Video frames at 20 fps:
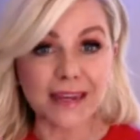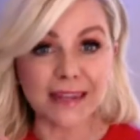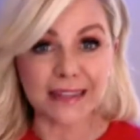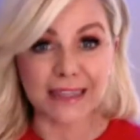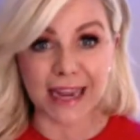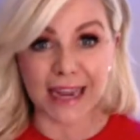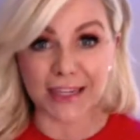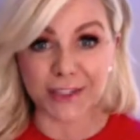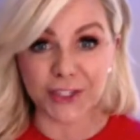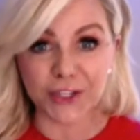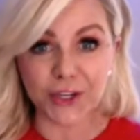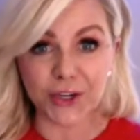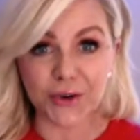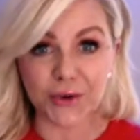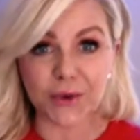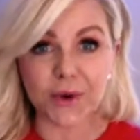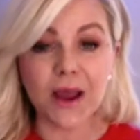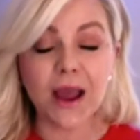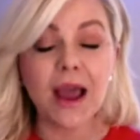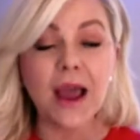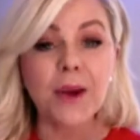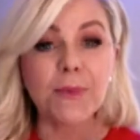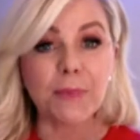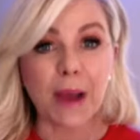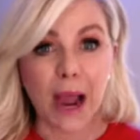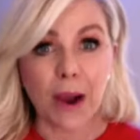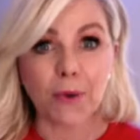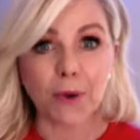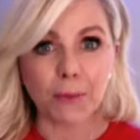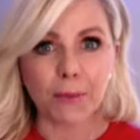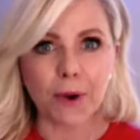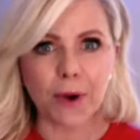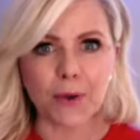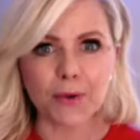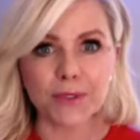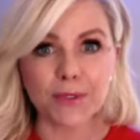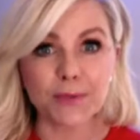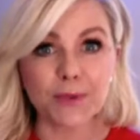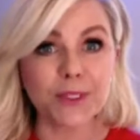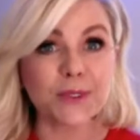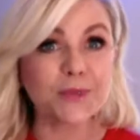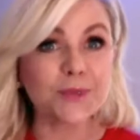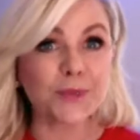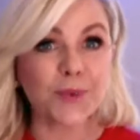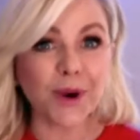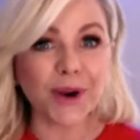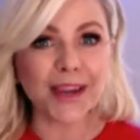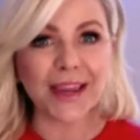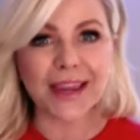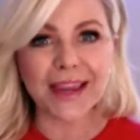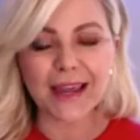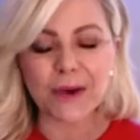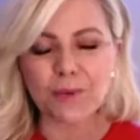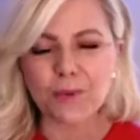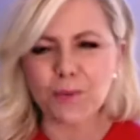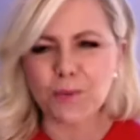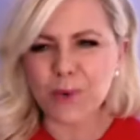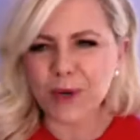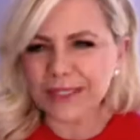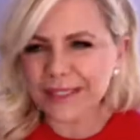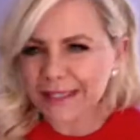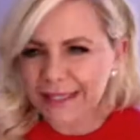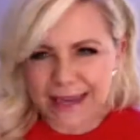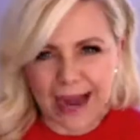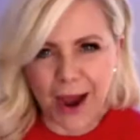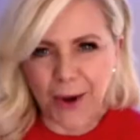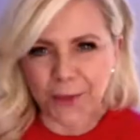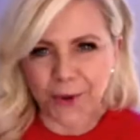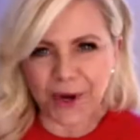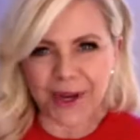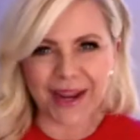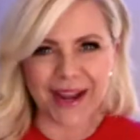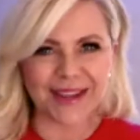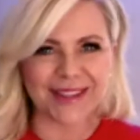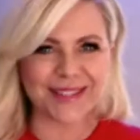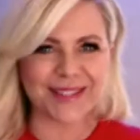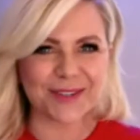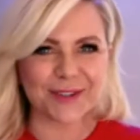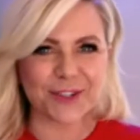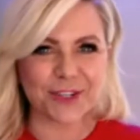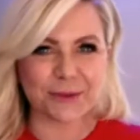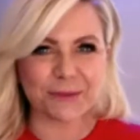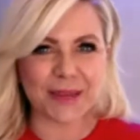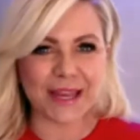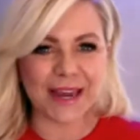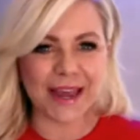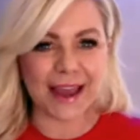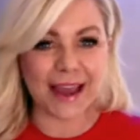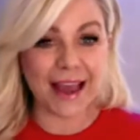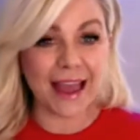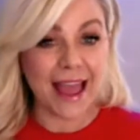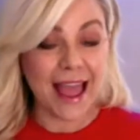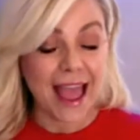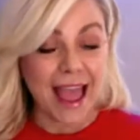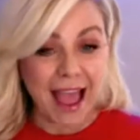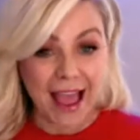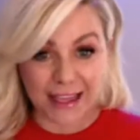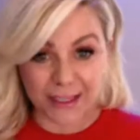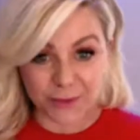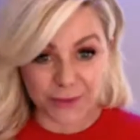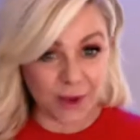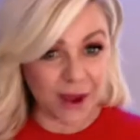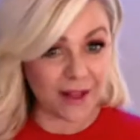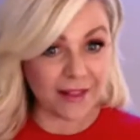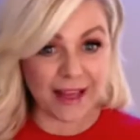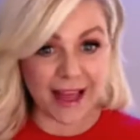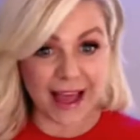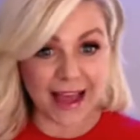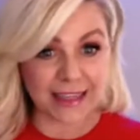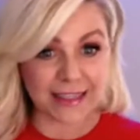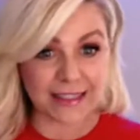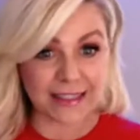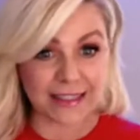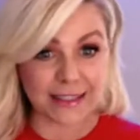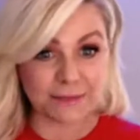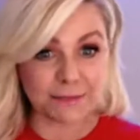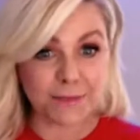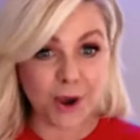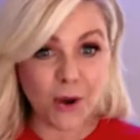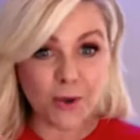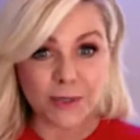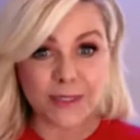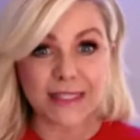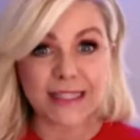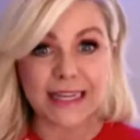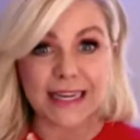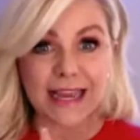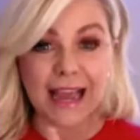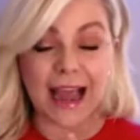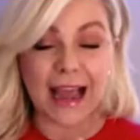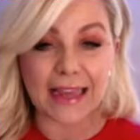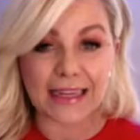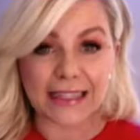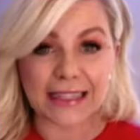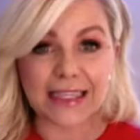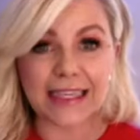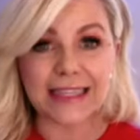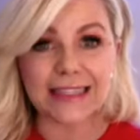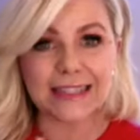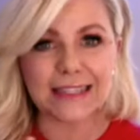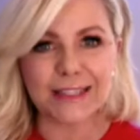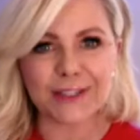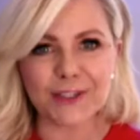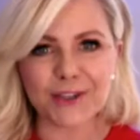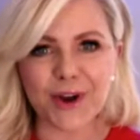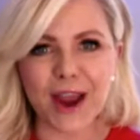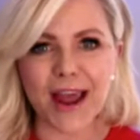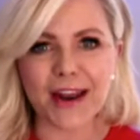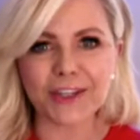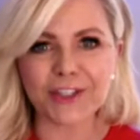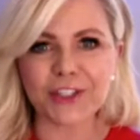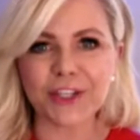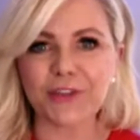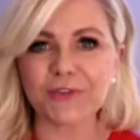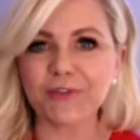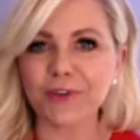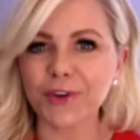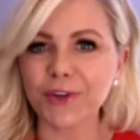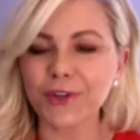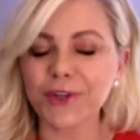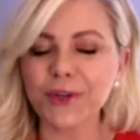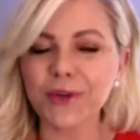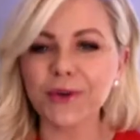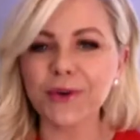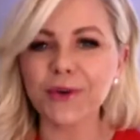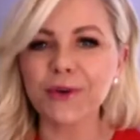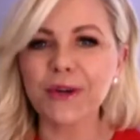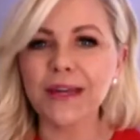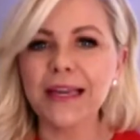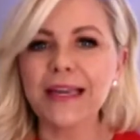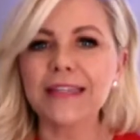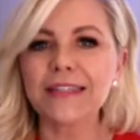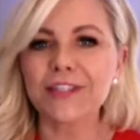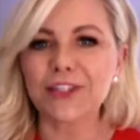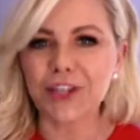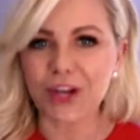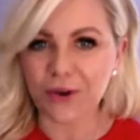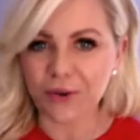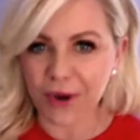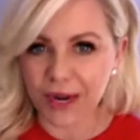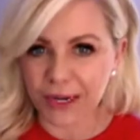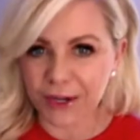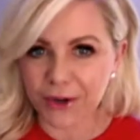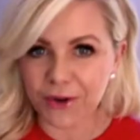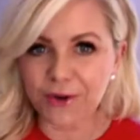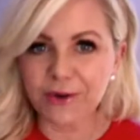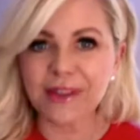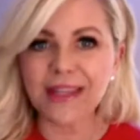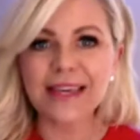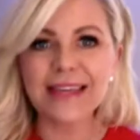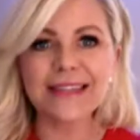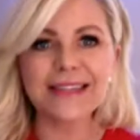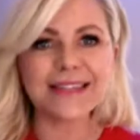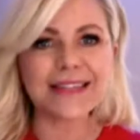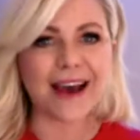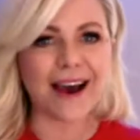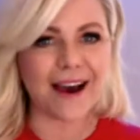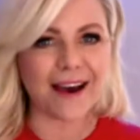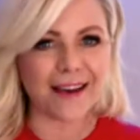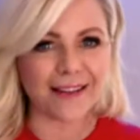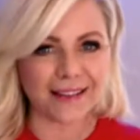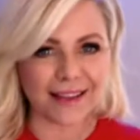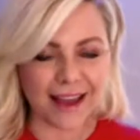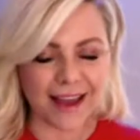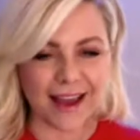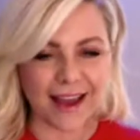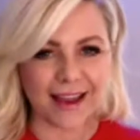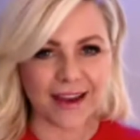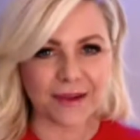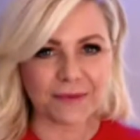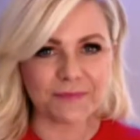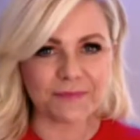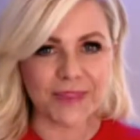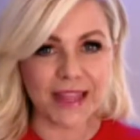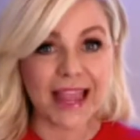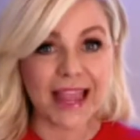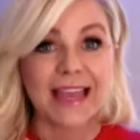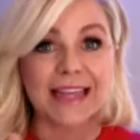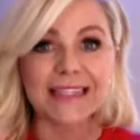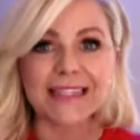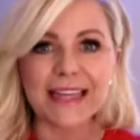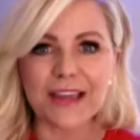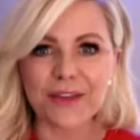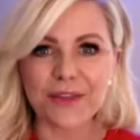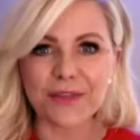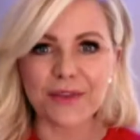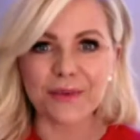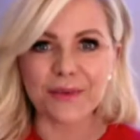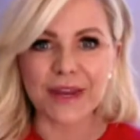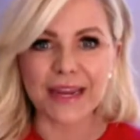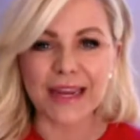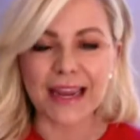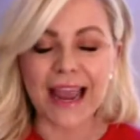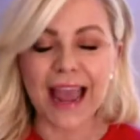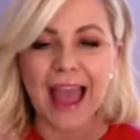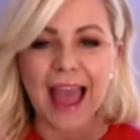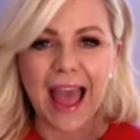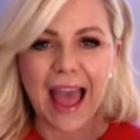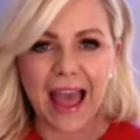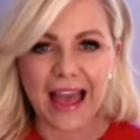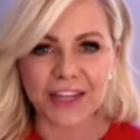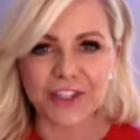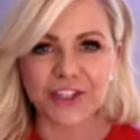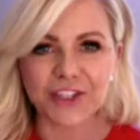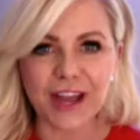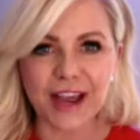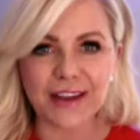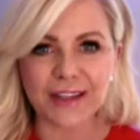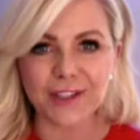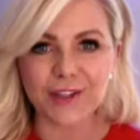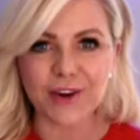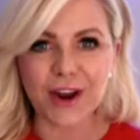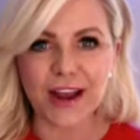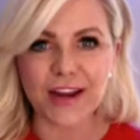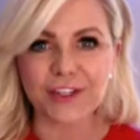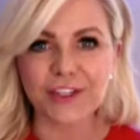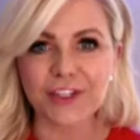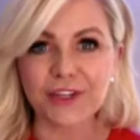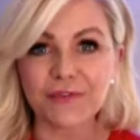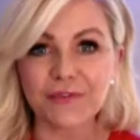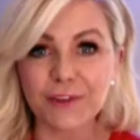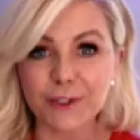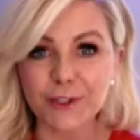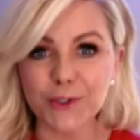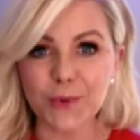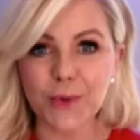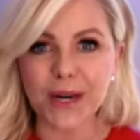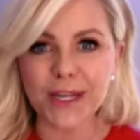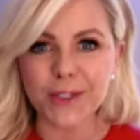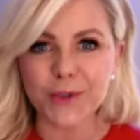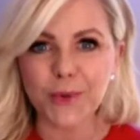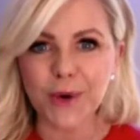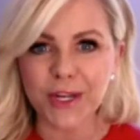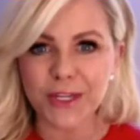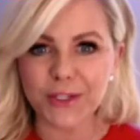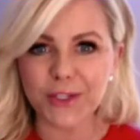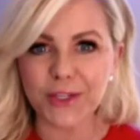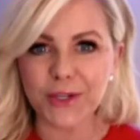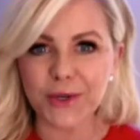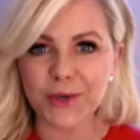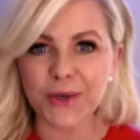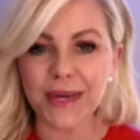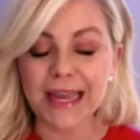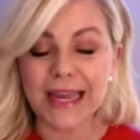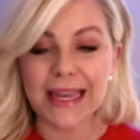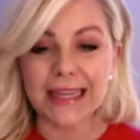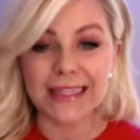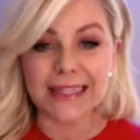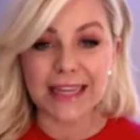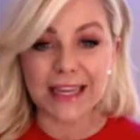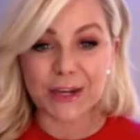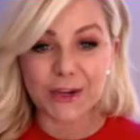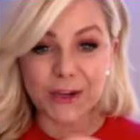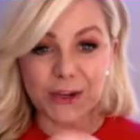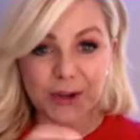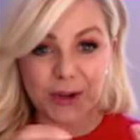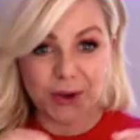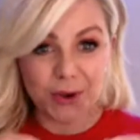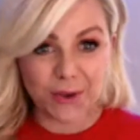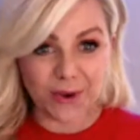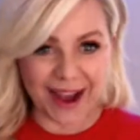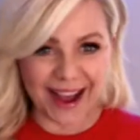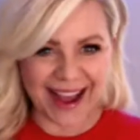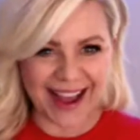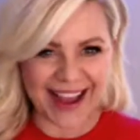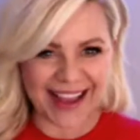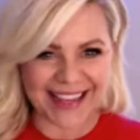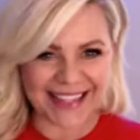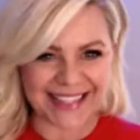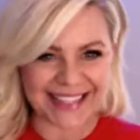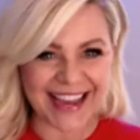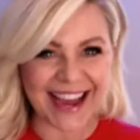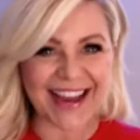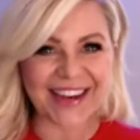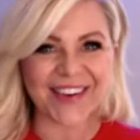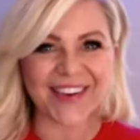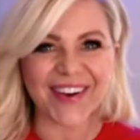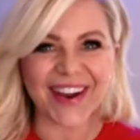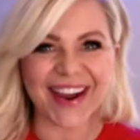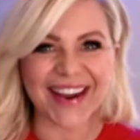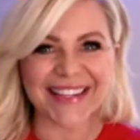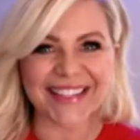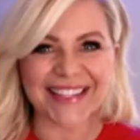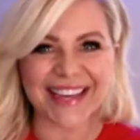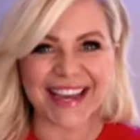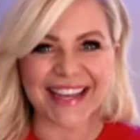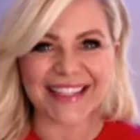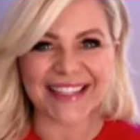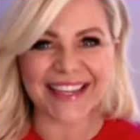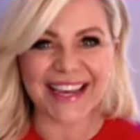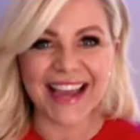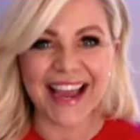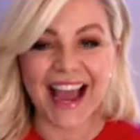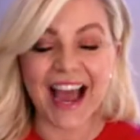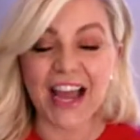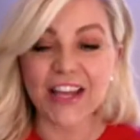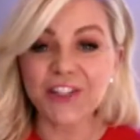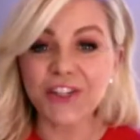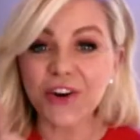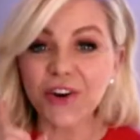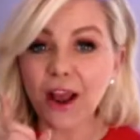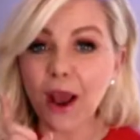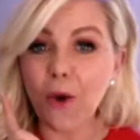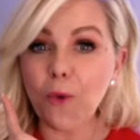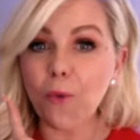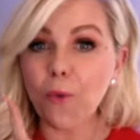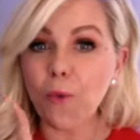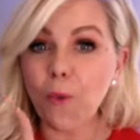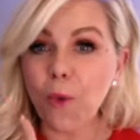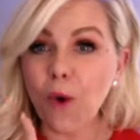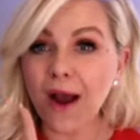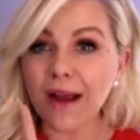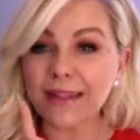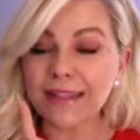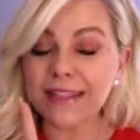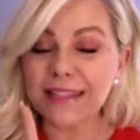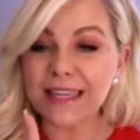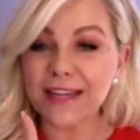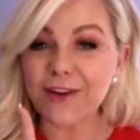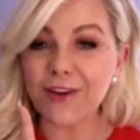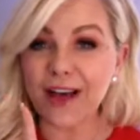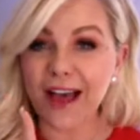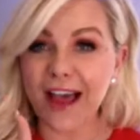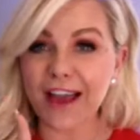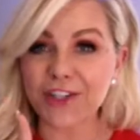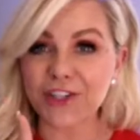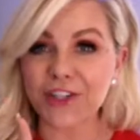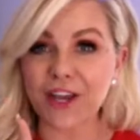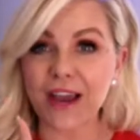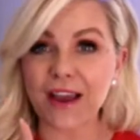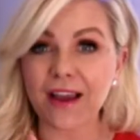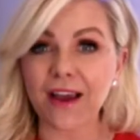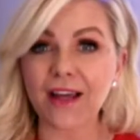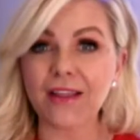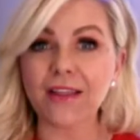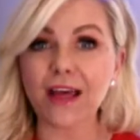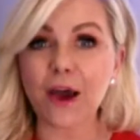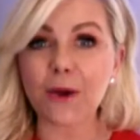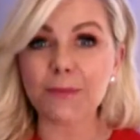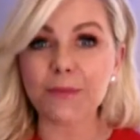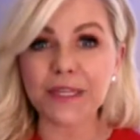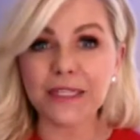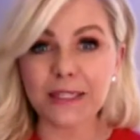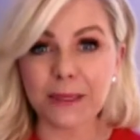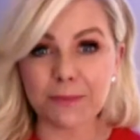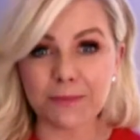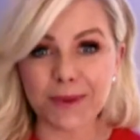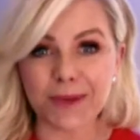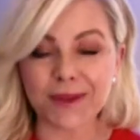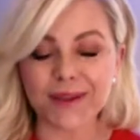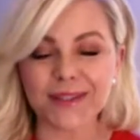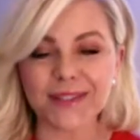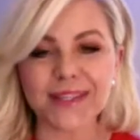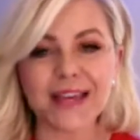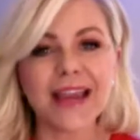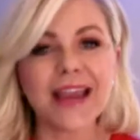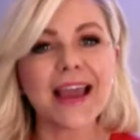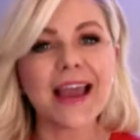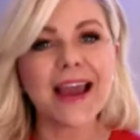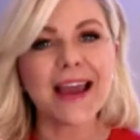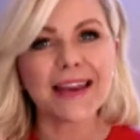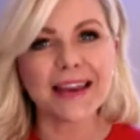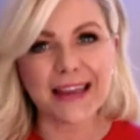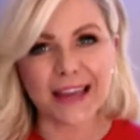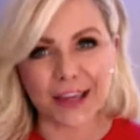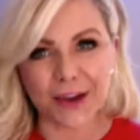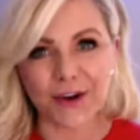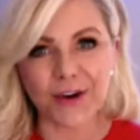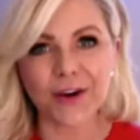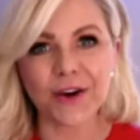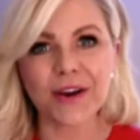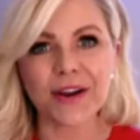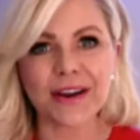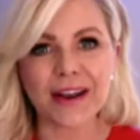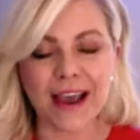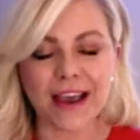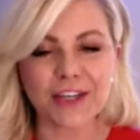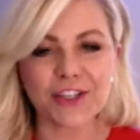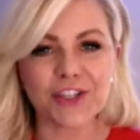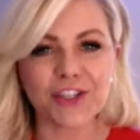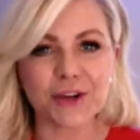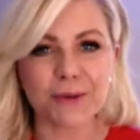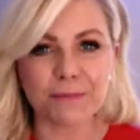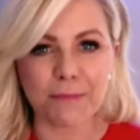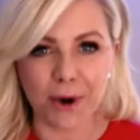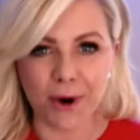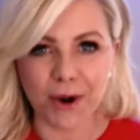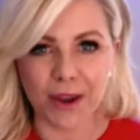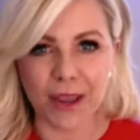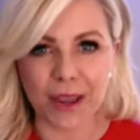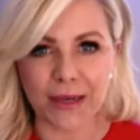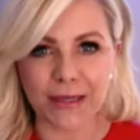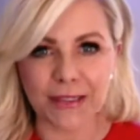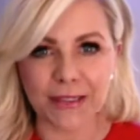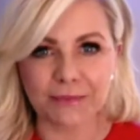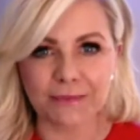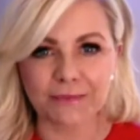Day two, power posts, what's working and what's not working on social media, as well as posting ideas and strategy for you to generate new leads online. Day three, hashtag strategy for 2022 to get new eyes on your content. I shared how one single hashtag allowed me to build an international market.